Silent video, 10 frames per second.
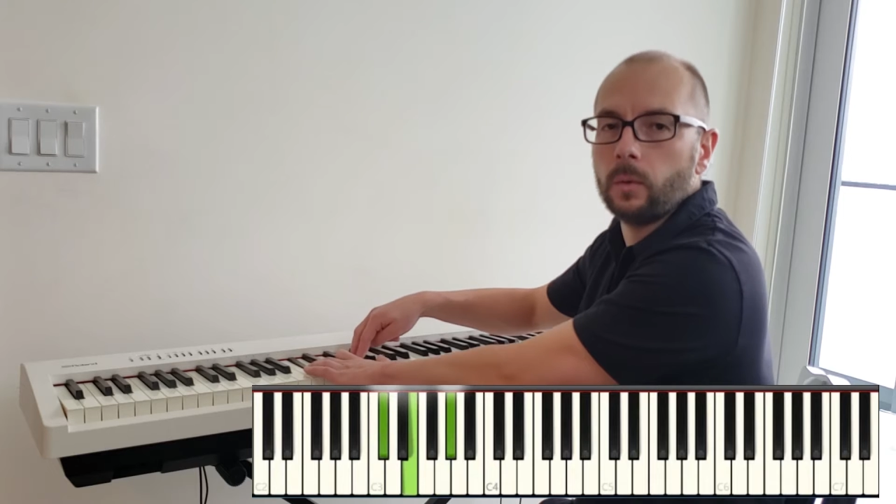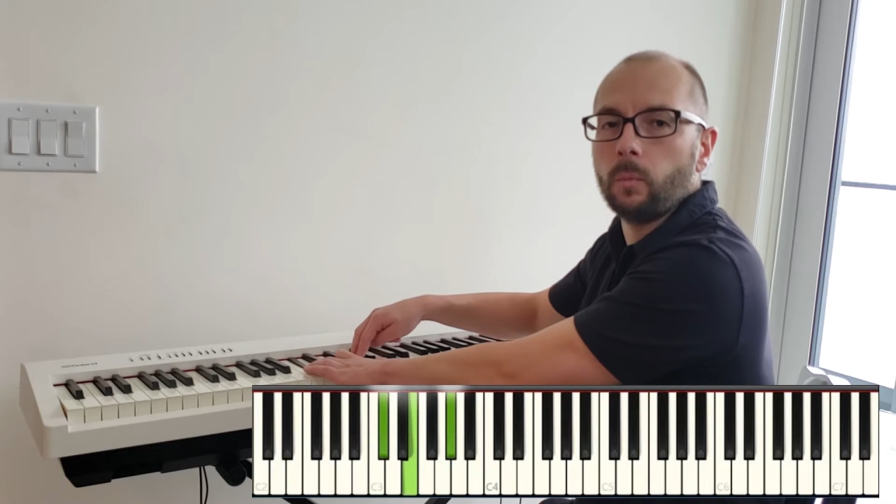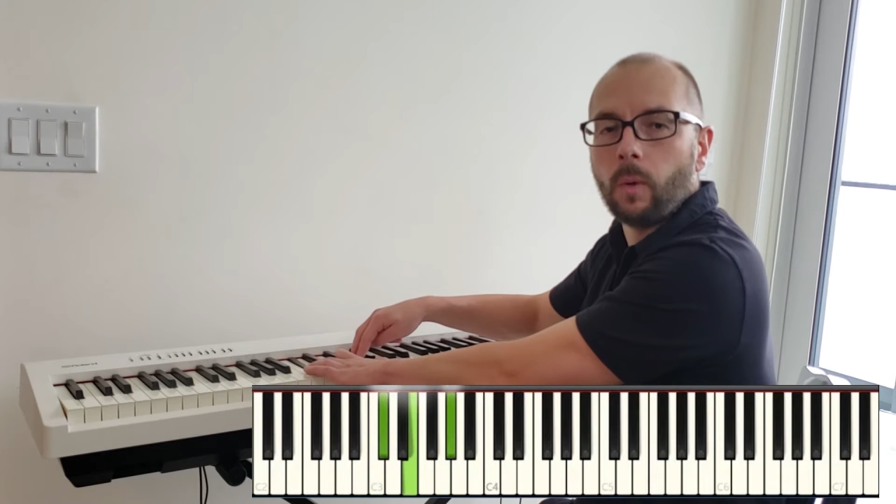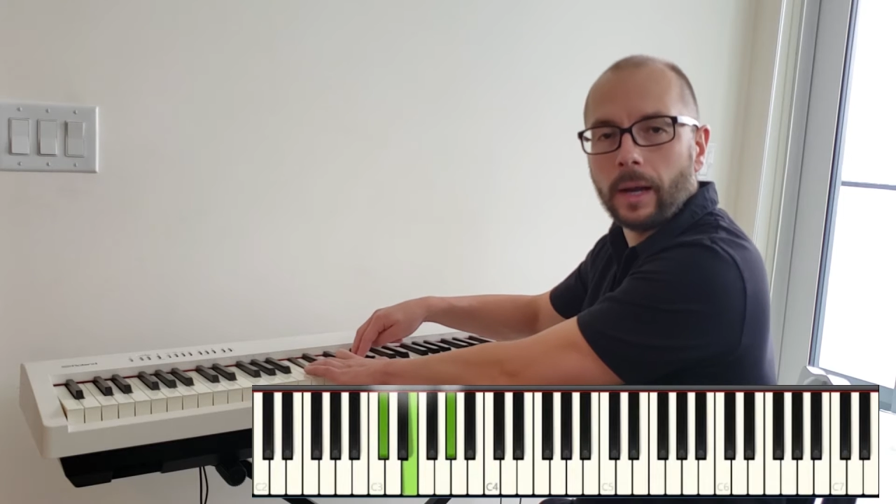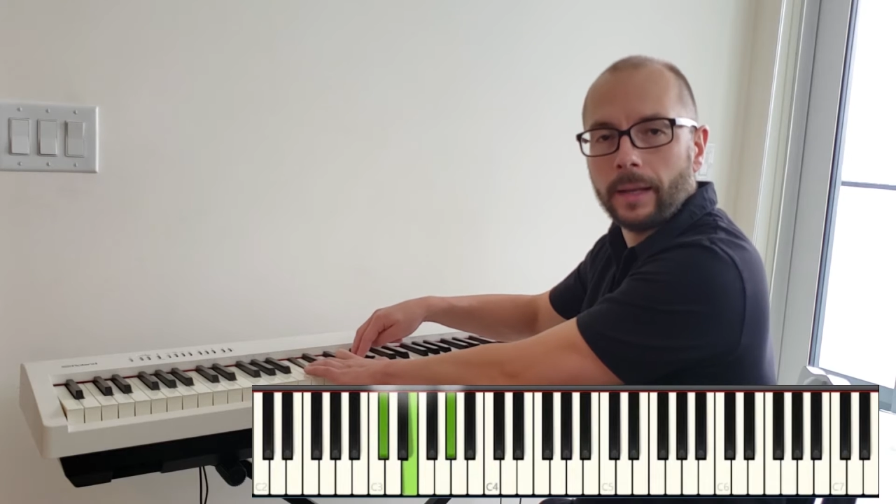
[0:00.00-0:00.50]

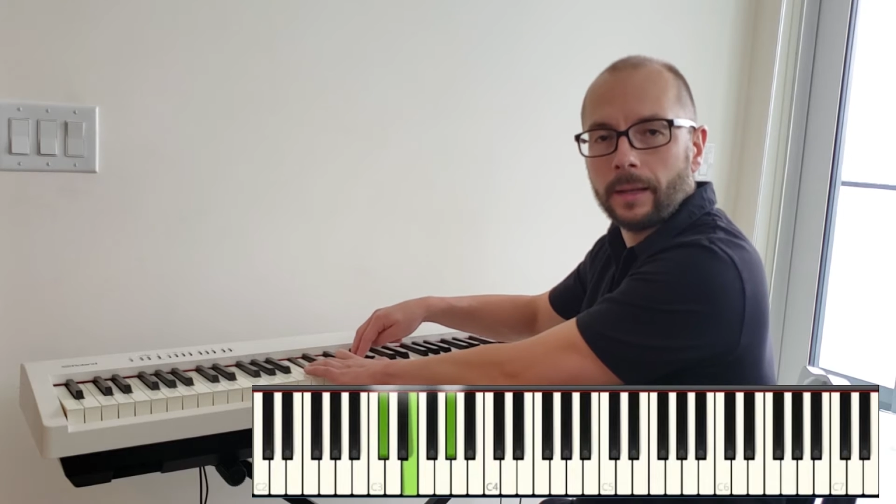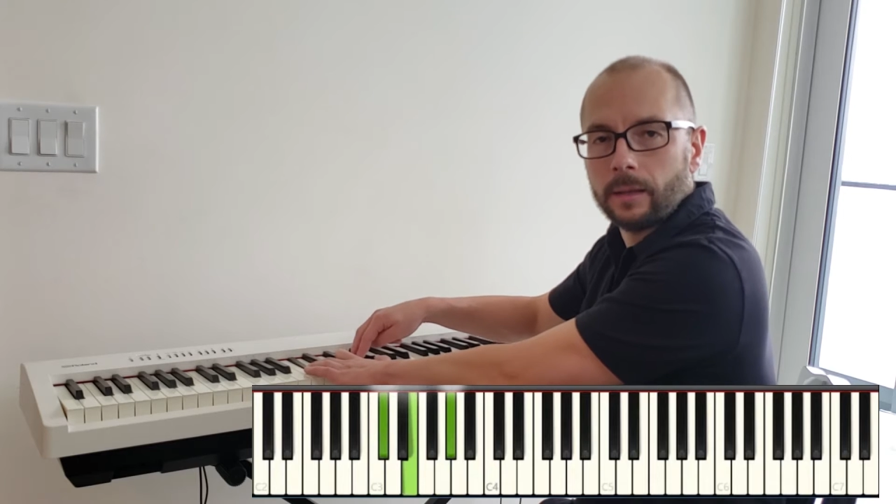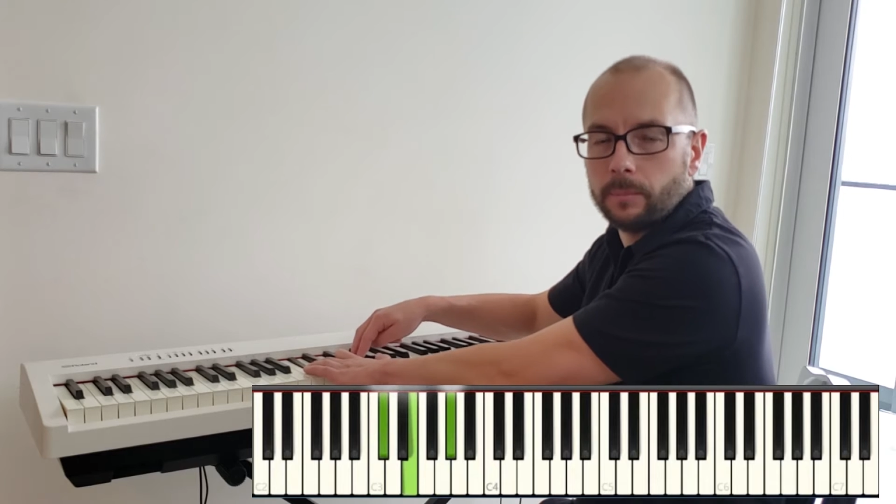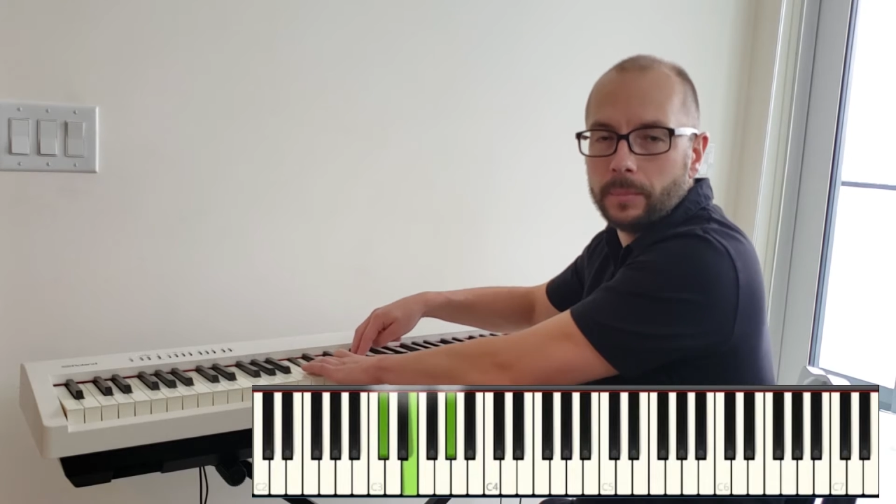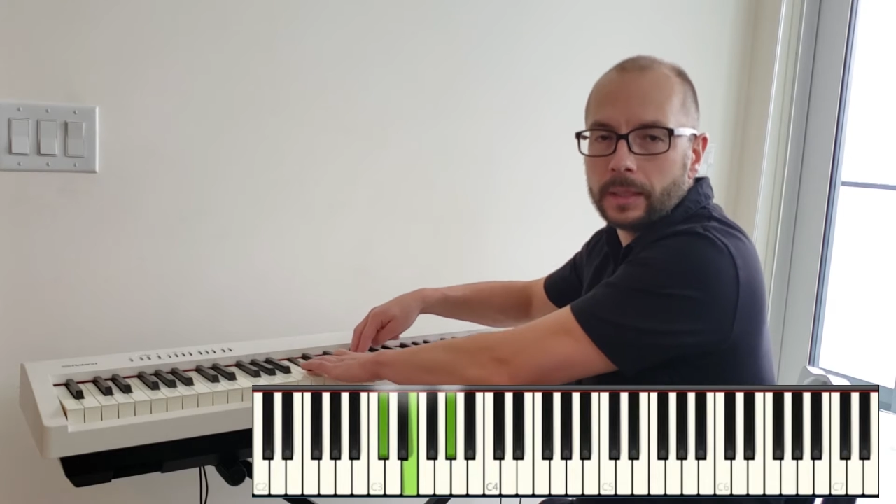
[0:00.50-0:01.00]
Why?
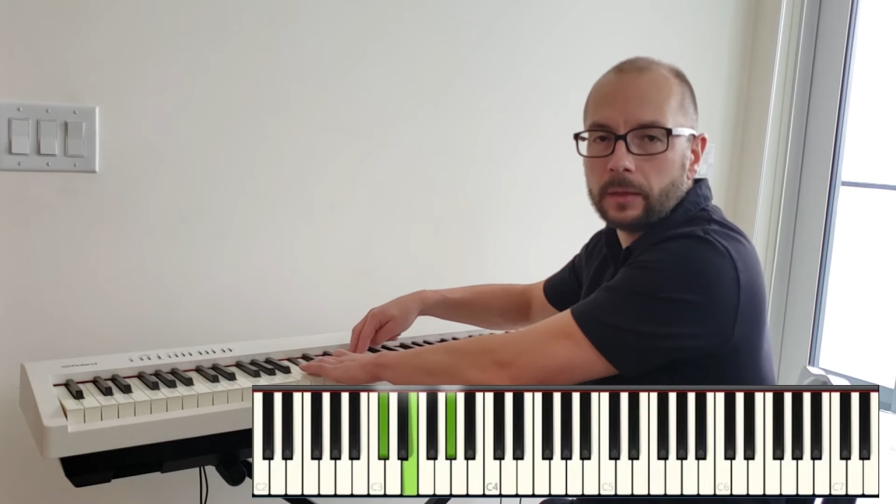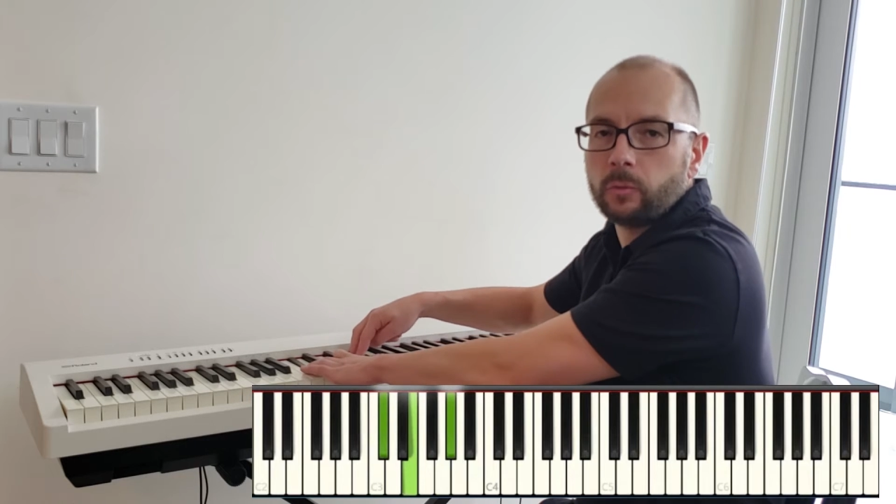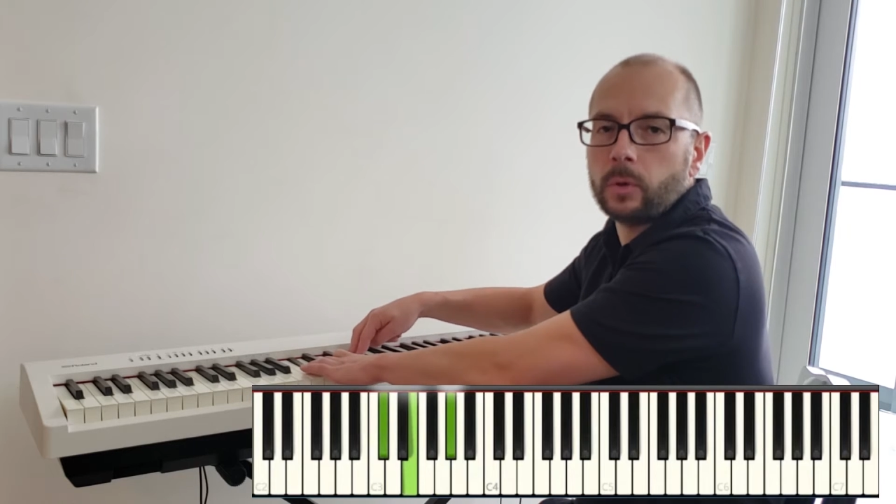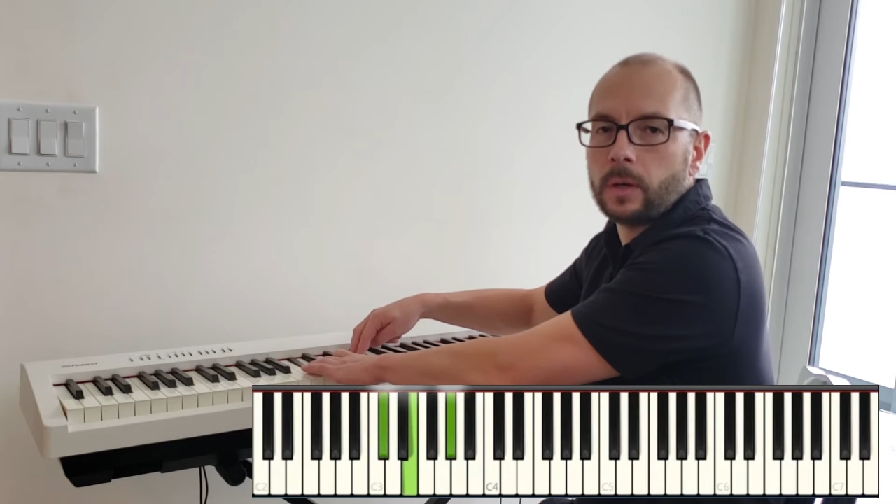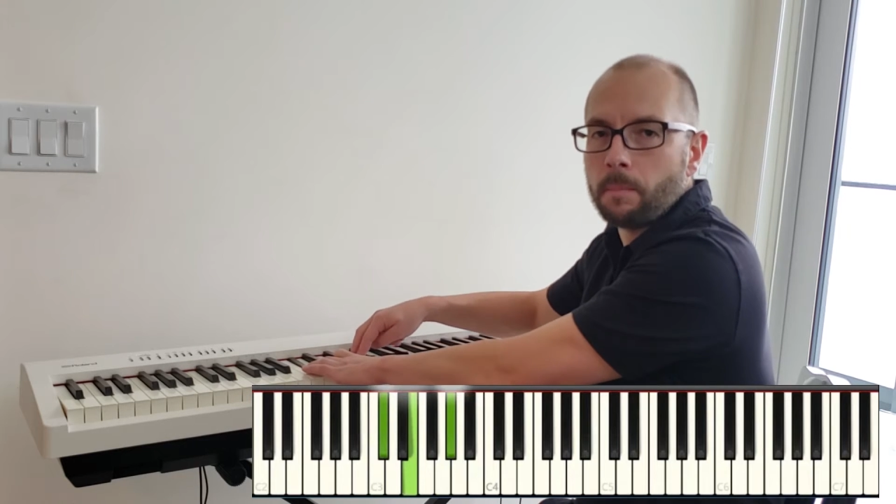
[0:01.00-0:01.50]
Because
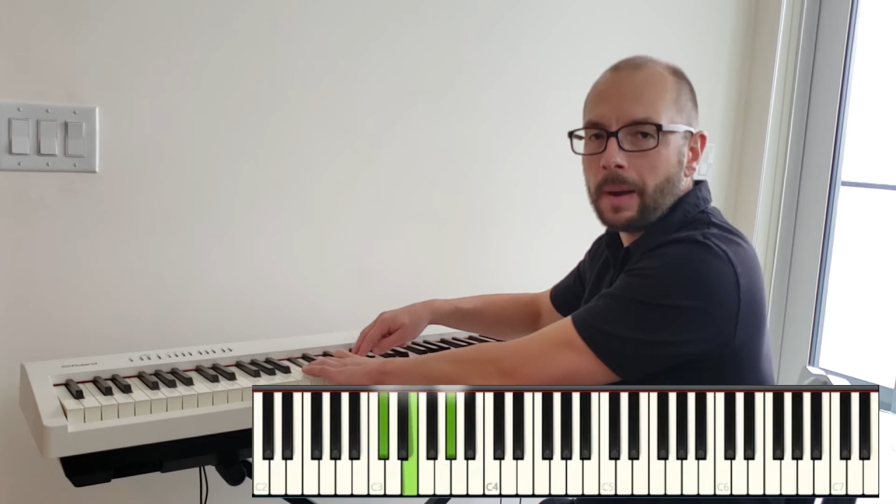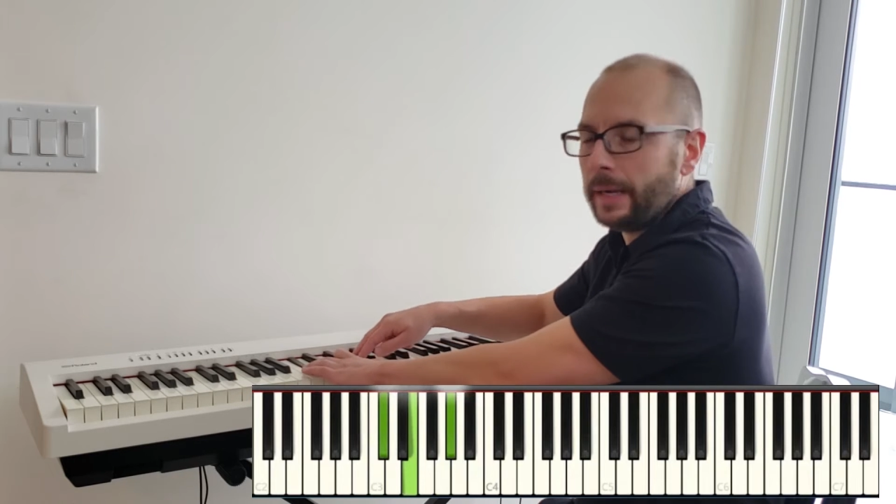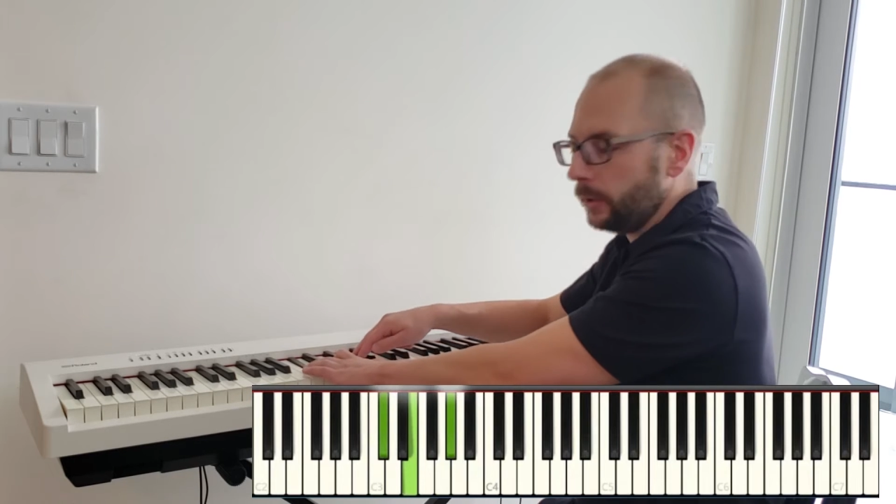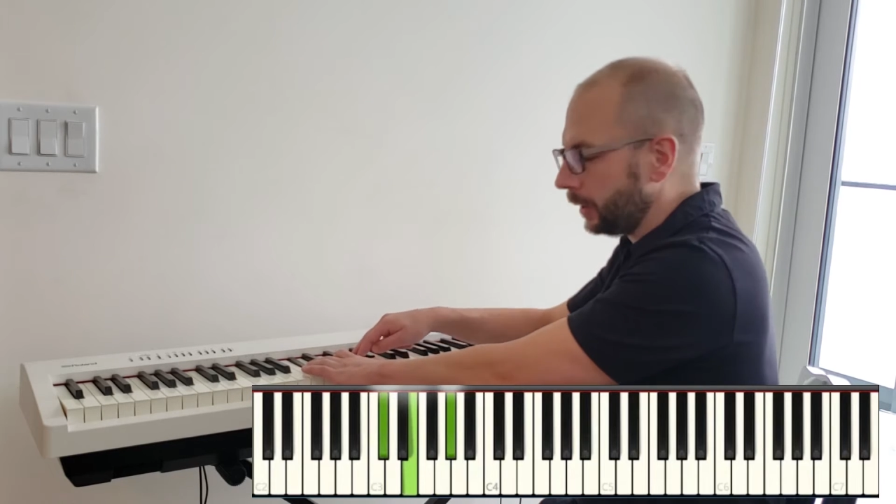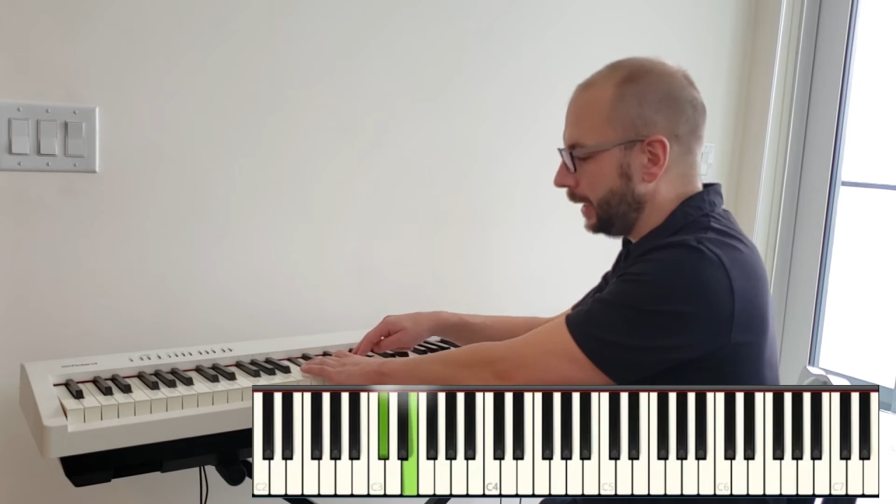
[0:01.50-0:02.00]
we're in a
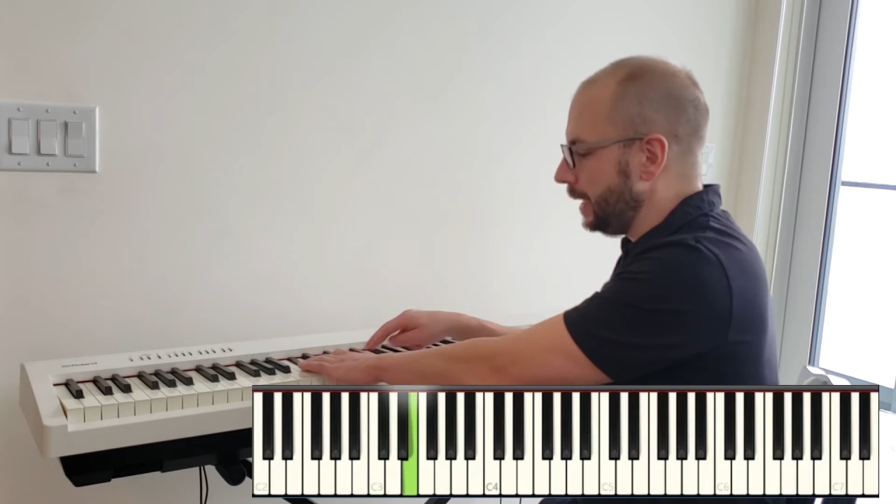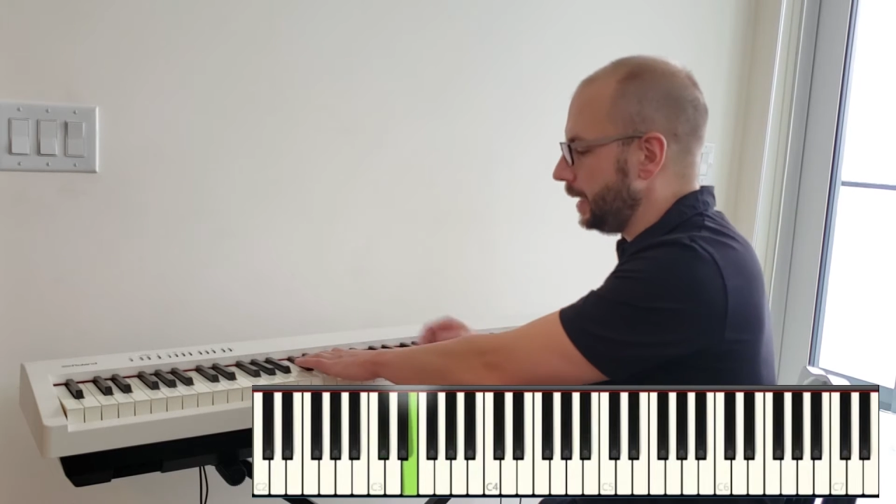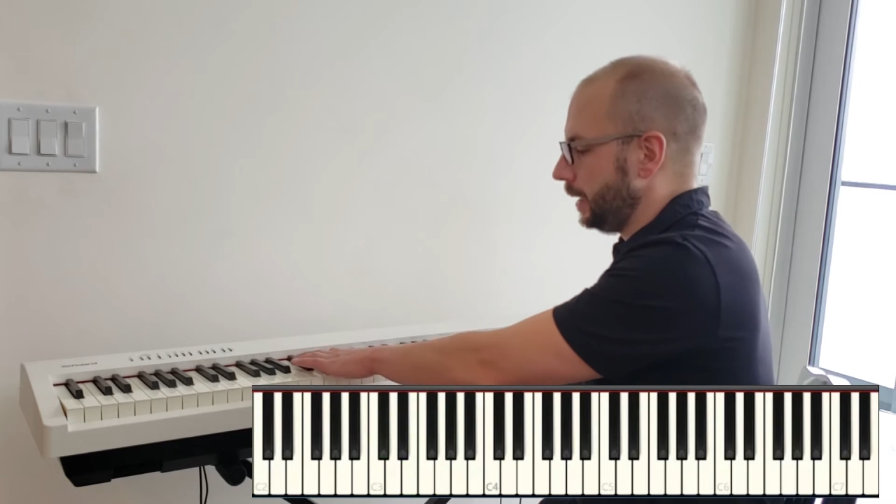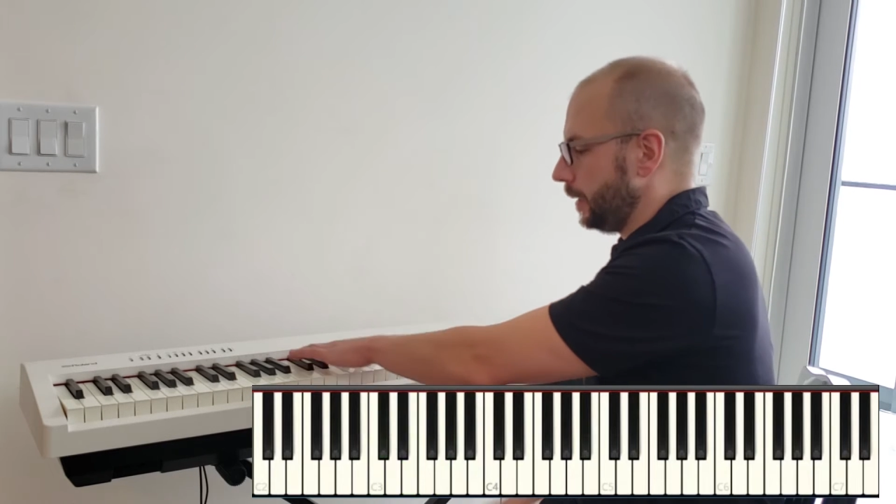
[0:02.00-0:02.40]
minor key.